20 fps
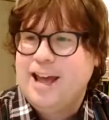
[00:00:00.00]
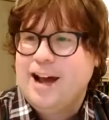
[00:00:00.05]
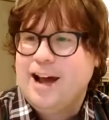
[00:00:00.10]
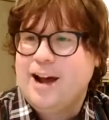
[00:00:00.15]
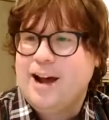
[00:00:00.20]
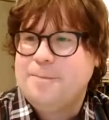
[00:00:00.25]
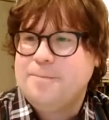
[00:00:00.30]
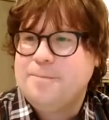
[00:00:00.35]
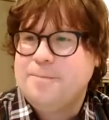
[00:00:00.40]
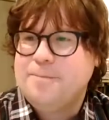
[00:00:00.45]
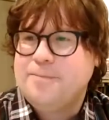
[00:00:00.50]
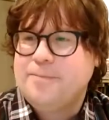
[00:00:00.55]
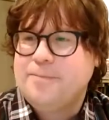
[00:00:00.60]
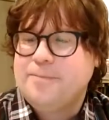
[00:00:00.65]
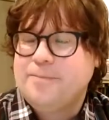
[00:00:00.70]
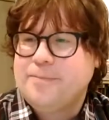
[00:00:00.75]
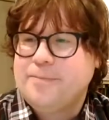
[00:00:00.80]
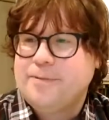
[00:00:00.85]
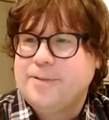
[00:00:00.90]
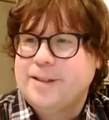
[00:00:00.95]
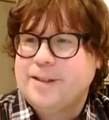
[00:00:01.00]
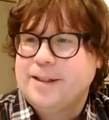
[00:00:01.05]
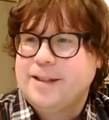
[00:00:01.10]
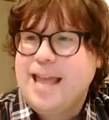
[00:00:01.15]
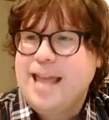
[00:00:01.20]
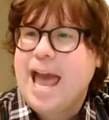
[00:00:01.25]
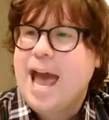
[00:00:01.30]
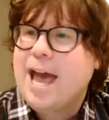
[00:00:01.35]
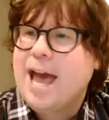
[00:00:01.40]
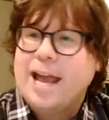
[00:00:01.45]

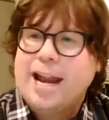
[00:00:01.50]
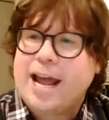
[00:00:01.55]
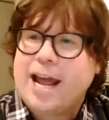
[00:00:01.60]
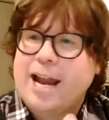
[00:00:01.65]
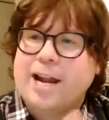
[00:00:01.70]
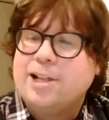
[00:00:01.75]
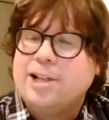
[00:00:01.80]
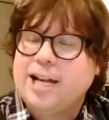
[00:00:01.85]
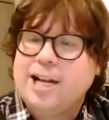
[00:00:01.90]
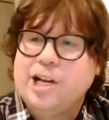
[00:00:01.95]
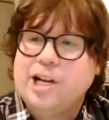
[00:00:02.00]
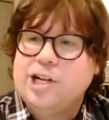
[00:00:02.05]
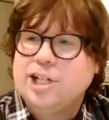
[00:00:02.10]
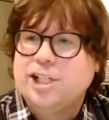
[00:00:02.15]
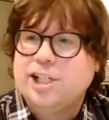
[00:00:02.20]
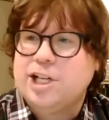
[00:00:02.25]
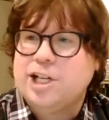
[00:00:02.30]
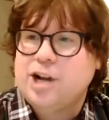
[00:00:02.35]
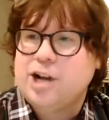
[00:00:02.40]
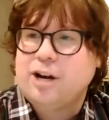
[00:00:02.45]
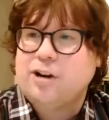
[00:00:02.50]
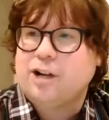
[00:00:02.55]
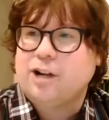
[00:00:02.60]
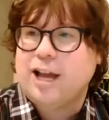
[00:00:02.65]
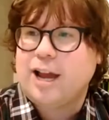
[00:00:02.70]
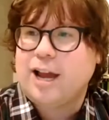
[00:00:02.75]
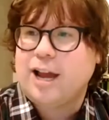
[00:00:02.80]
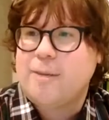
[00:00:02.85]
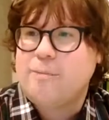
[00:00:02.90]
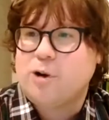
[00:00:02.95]
And I think just in general,
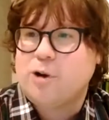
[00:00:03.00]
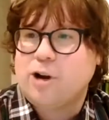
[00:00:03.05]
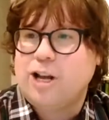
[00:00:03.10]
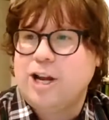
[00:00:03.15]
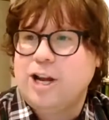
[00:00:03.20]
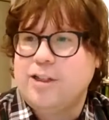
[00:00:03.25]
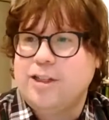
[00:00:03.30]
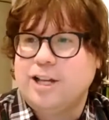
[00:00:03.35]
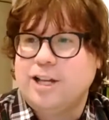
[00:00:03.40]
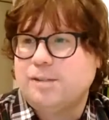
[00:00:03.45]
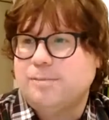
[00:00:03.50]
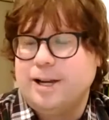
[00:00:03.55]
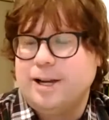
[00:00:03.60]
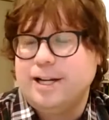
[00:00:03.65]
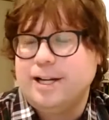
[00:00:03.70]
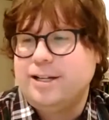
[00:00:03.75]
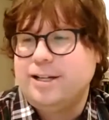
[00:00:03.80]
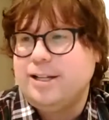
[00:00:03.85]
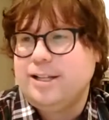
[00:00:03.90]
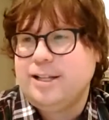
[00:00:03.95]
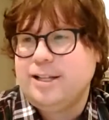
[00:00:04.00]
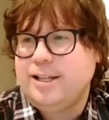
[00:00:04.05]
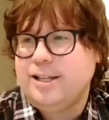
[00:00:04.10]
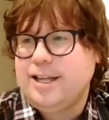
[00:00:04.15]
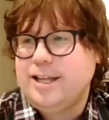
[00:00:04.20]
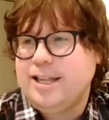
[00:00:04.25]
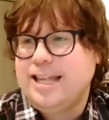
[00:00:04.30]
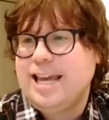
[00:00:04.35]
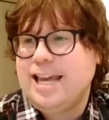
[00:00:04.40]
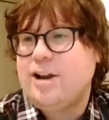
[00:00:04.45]
I'm working on this, but
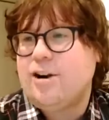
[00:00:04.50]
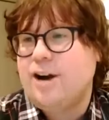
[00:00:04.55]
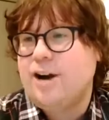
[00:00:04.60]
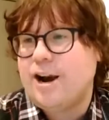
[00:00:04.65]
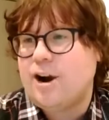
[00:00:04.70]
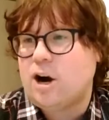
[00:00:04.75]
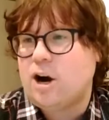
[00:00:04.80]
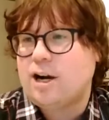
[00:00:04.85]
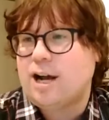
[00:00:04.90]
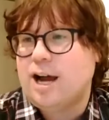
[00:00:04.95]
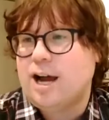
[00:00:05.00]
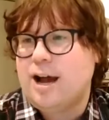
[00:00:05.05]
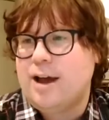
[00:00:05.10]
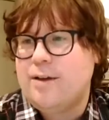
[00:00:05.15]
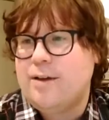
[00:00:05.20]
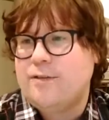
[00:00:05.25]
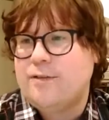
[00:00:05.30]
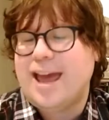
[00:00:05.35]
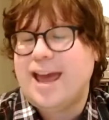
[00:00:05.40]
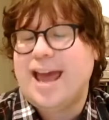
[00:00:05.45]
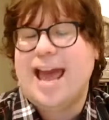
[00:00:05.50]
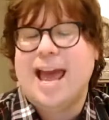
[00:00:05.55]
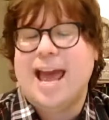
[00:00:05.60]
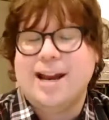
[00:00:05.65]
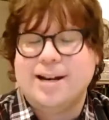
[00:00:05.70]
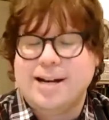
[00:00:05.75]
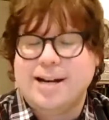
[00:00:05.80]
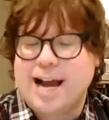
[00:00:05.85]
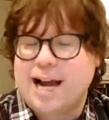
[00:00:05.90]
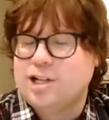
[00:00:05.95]
the Internet Archive
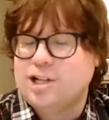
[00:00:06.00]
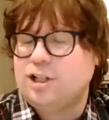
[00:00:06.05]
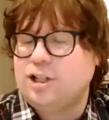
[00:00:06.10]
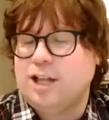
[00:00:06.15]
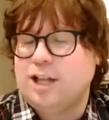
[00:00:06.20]
and the national